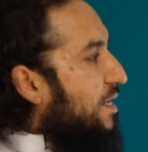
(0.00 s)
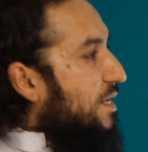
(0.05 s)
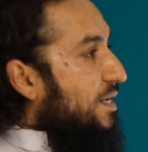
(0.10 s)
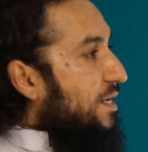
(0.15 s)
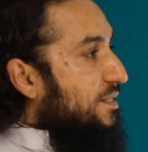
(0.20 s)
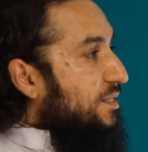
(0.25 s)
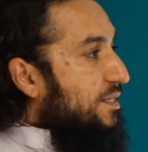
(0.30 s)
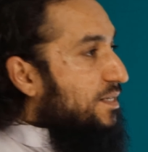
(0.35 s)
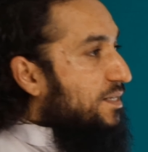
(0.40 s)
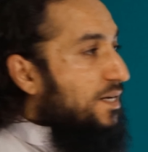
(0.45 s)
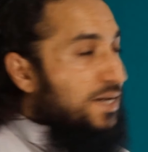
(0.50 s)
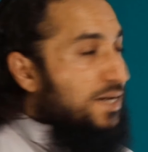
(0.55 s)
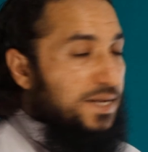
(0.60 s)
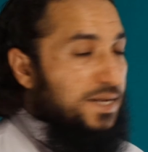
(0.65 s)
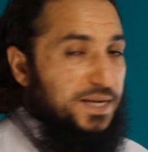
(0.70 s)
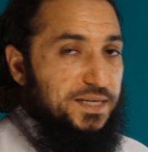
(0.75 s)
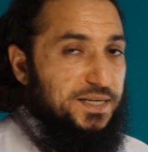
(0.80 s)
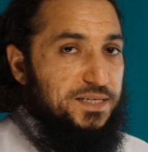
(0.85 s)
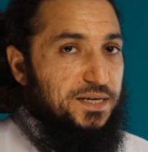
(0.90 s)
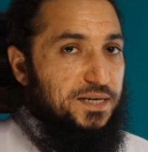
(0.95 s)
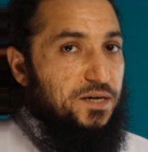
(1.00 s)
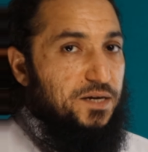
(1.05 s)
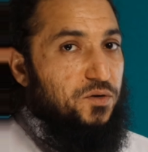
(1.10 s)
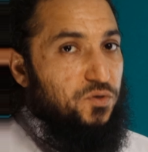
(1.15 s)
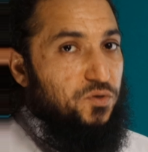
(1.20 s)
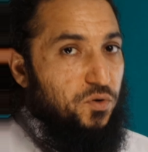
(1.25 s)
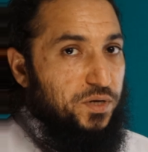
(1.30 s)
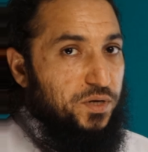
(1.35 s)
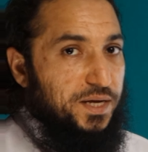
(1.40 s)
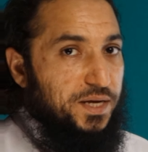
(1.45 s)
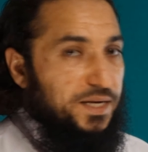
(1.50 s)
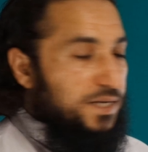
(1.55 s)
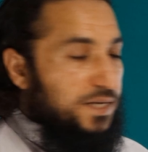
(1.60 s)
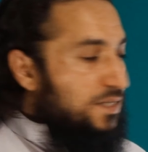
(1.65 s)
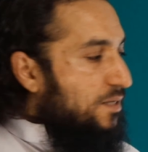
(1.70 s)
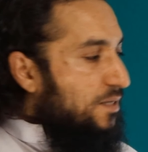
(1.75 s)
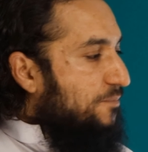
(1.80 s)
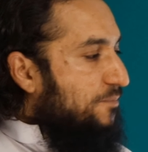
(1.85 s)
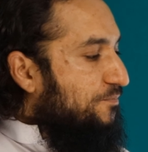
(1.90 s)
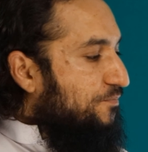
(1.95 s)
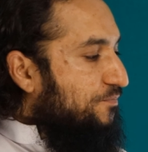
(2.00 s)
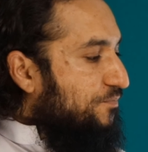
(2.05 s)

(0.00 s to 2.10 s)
Is it a connector or non-connector?